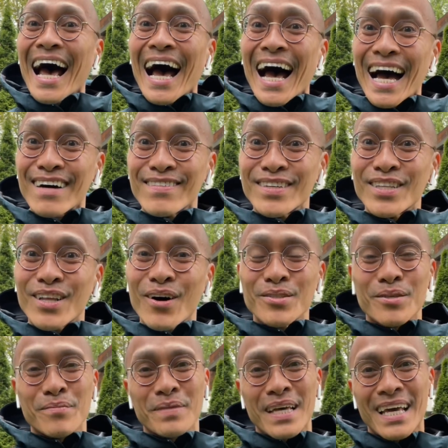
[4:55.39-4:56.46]
Have an
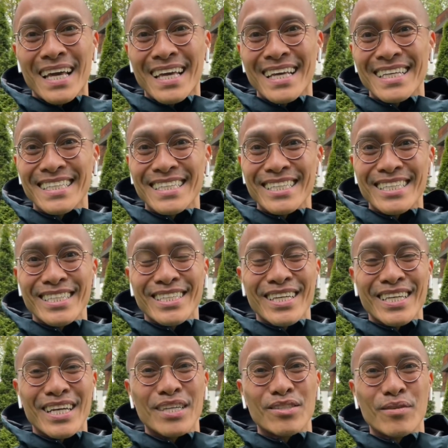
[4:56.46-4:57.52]
awesome day. See you
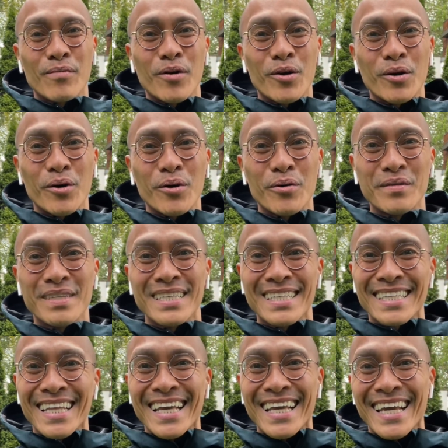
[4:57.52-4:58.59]
again tomorrow.
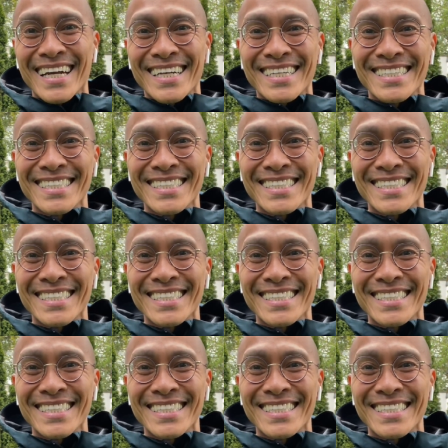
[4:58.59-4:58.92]
Take care.